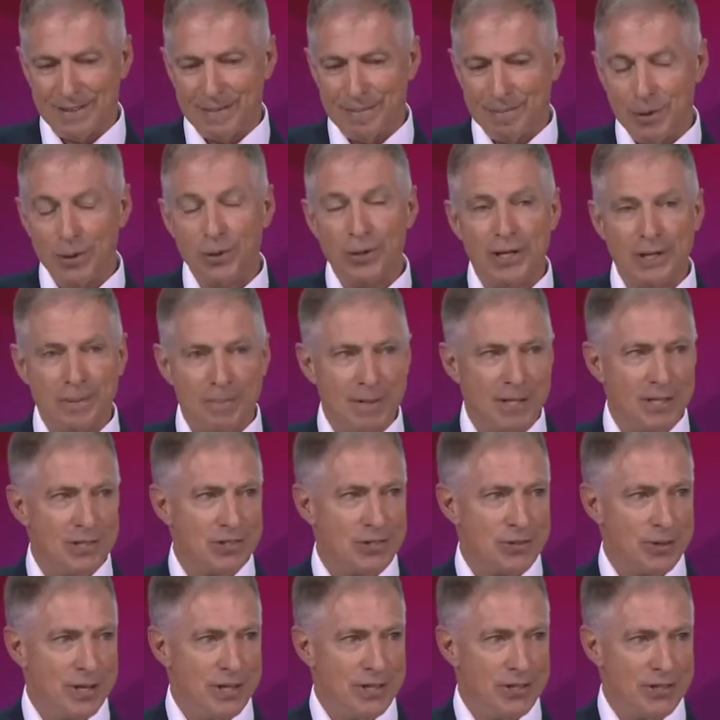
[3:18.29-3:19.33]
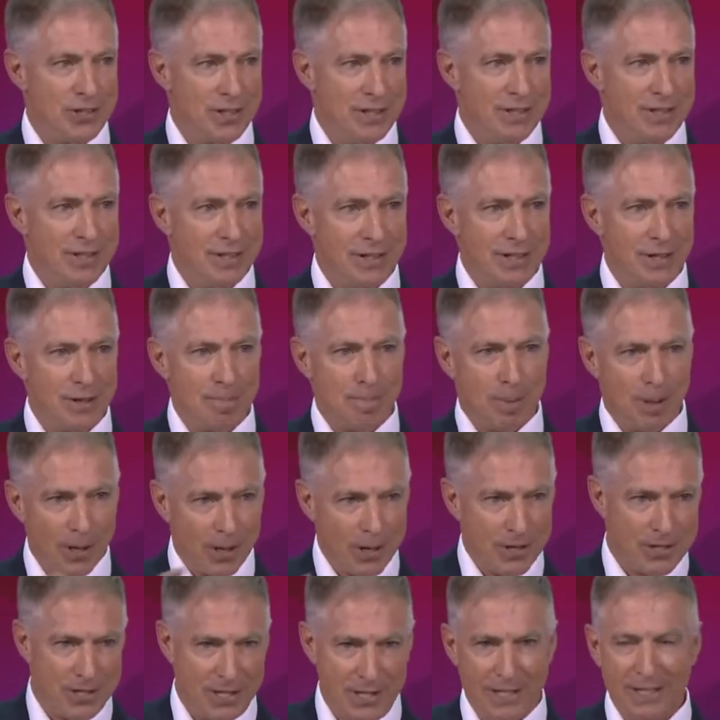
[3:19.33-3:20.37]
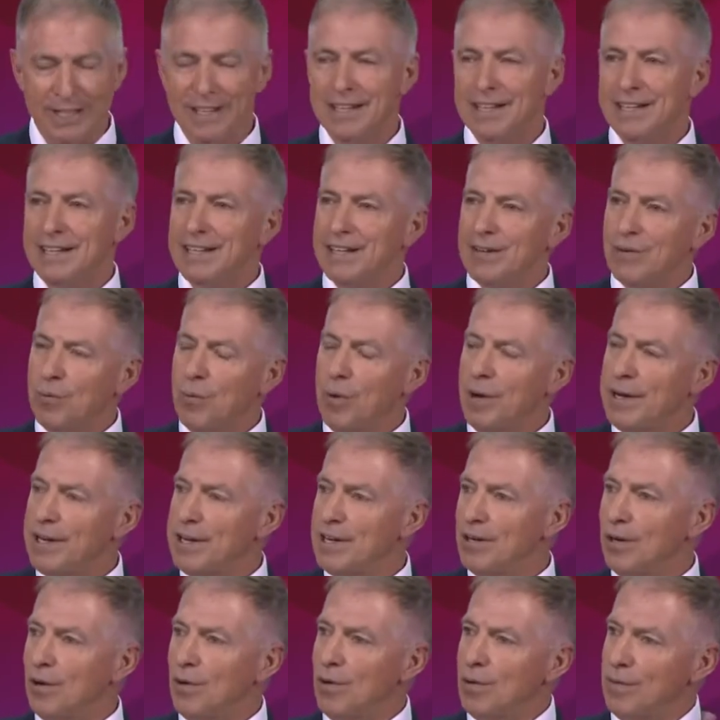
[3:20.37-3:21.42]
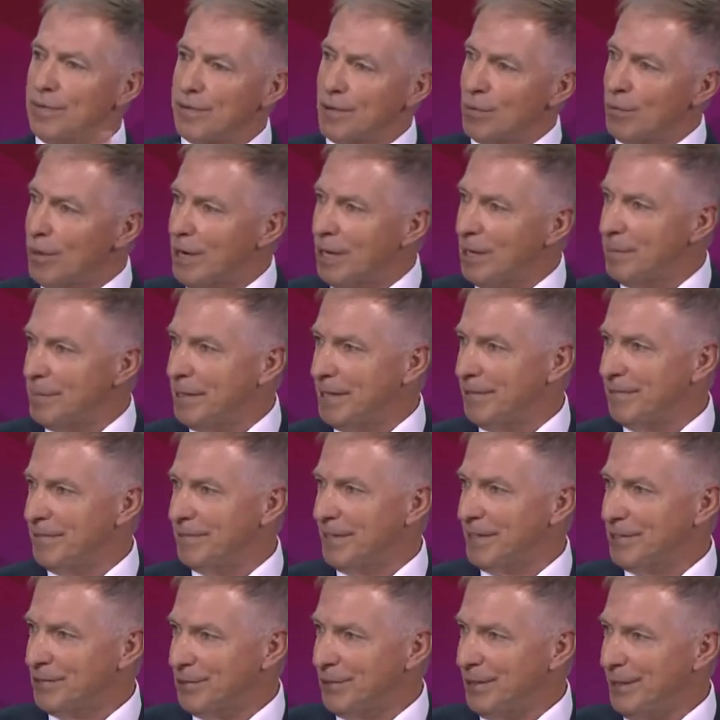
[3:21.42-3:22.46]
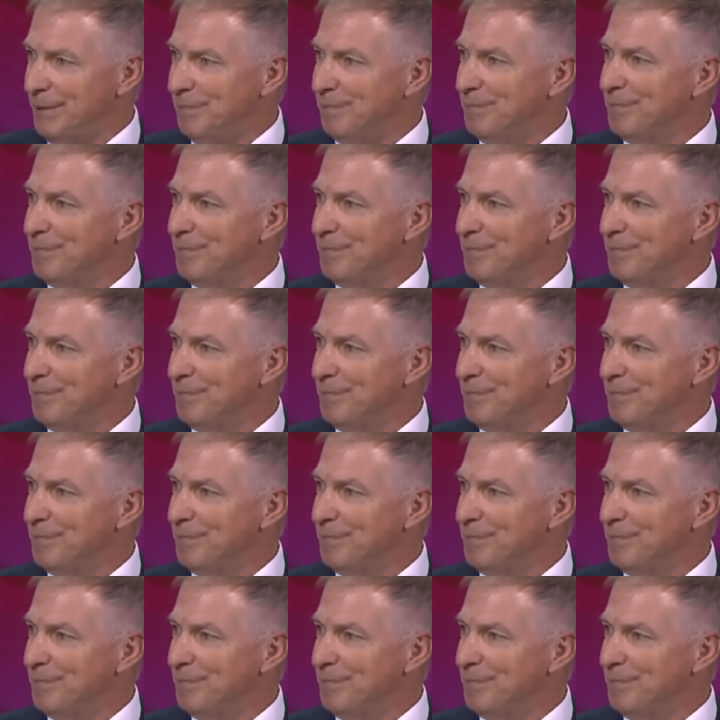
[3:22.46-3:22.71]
Moon administration, their party, won an overwhelming victory,